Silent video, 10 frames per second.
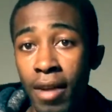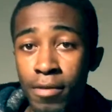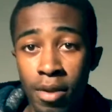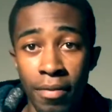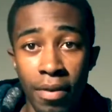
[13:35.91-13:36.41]
If
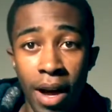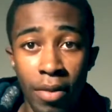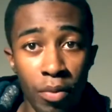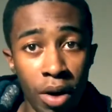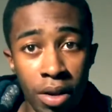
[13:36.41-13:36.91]
you can
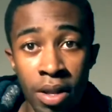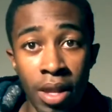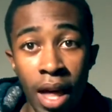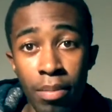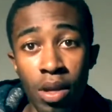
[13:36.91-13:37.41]
find one,
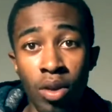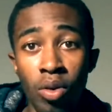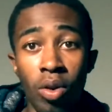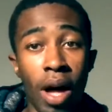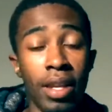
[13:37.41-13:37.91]
that'd be
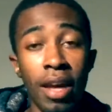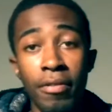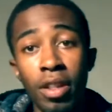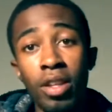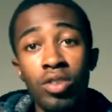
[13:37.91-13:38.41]
cool. I
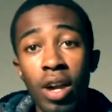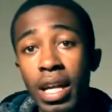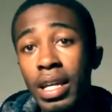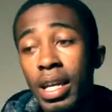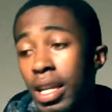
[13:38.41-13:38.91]
definitely try
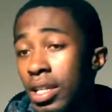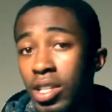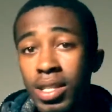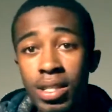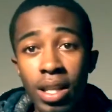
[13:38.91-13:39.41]
and get it
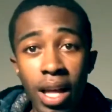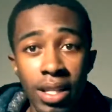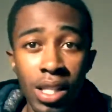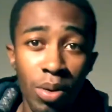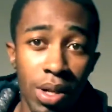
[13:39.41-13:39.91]
just to
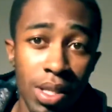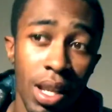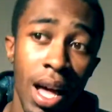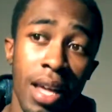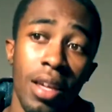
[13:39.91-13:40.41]
like see what it's
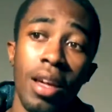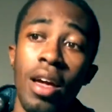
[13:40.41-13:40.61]
like.